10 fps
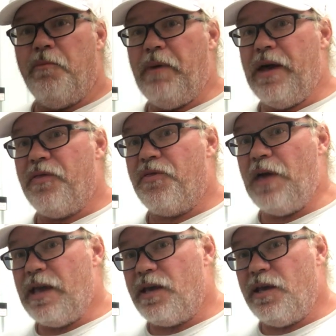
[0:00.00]
My
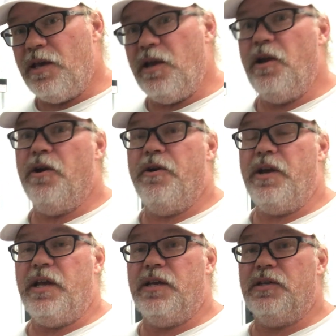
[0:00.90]
thinking here
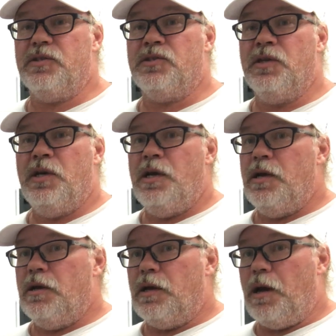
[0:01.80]
is
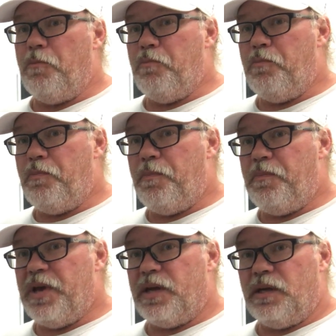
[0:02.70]
a
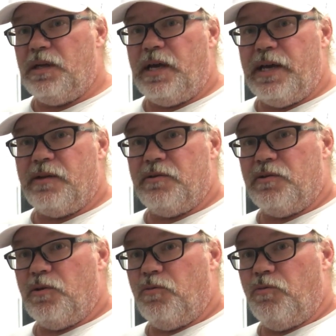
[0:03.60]
bit like
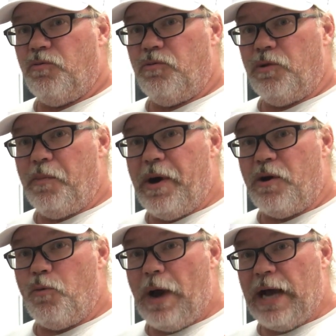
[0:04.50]
the amount
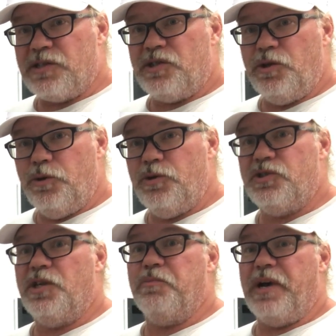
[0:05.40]
of wax
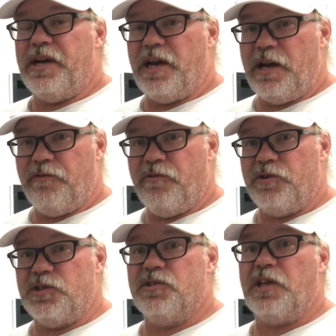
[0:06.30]
used in my 9
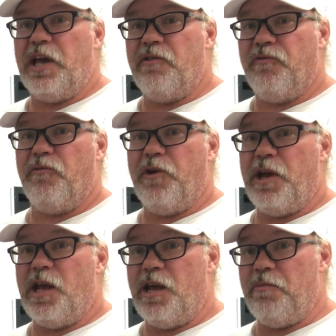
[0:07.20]
versus 10
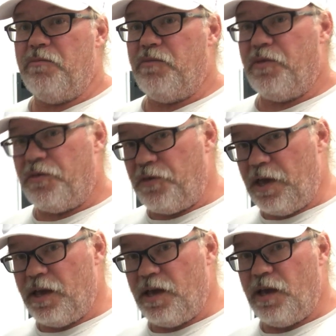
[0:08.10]
frame
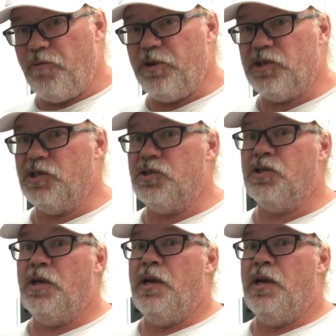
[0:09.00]
thinking, which is